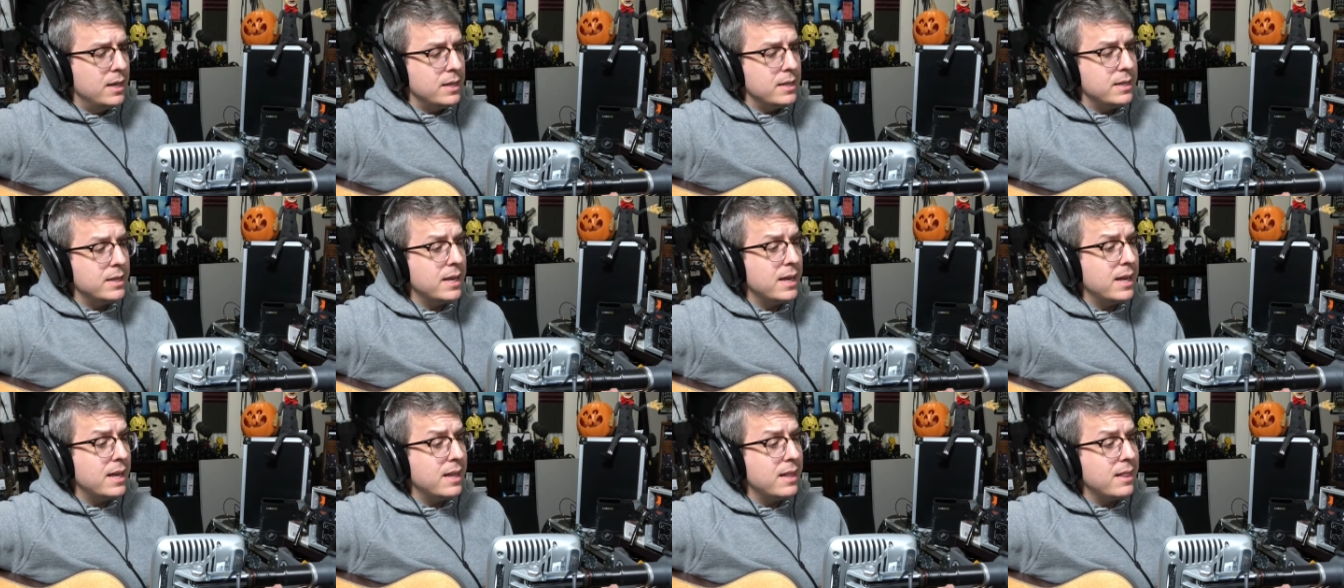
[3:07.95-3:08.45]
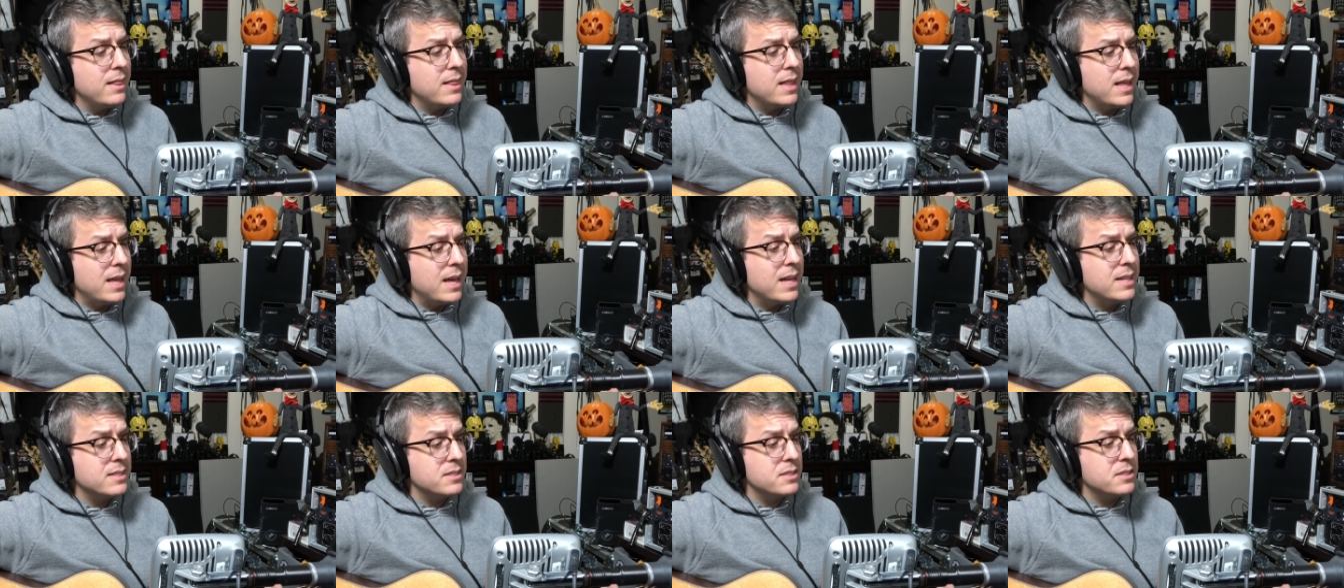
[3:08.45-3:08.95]
Yeah,
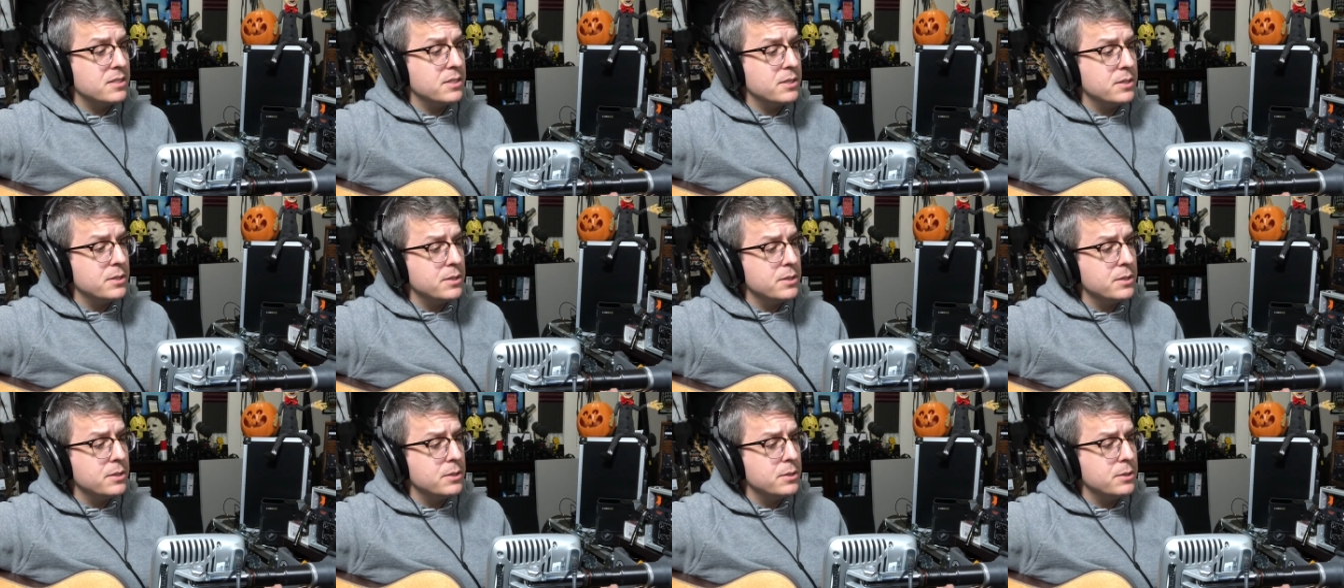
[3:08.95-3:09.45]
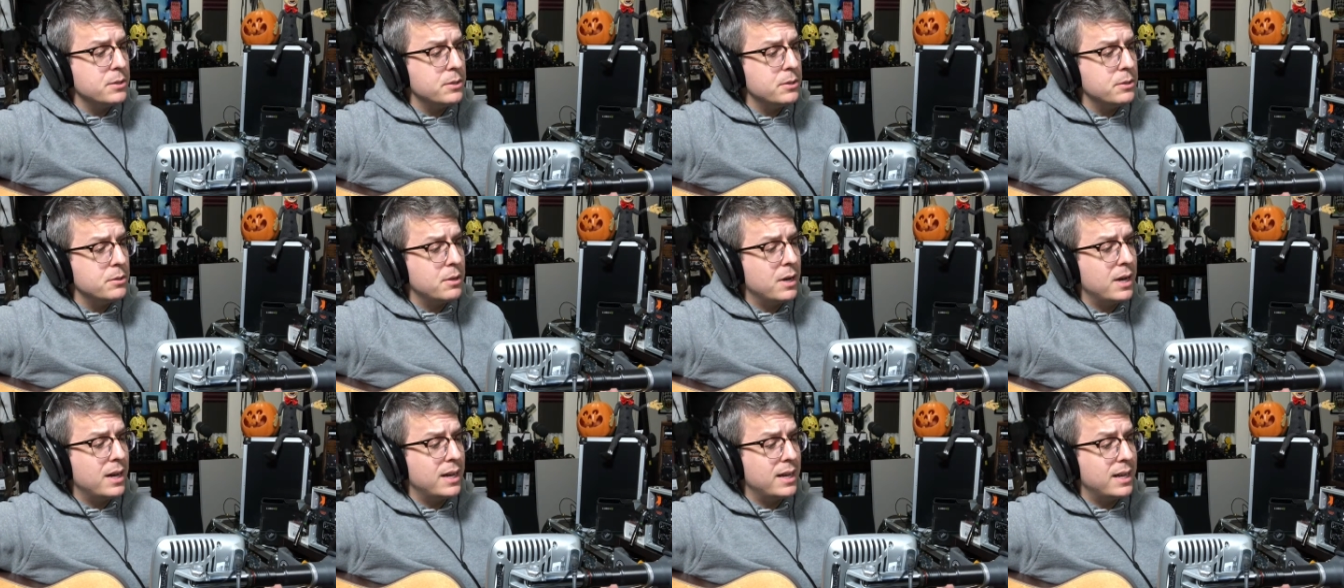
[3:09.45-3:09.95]
that's too
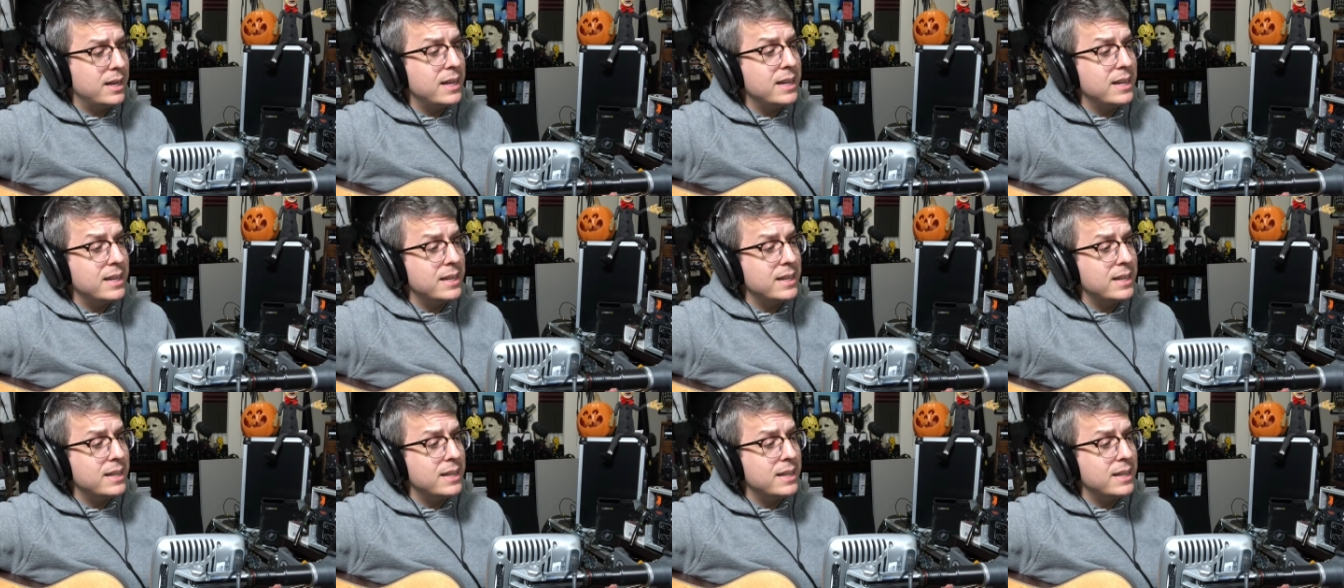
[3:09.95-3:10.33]
high.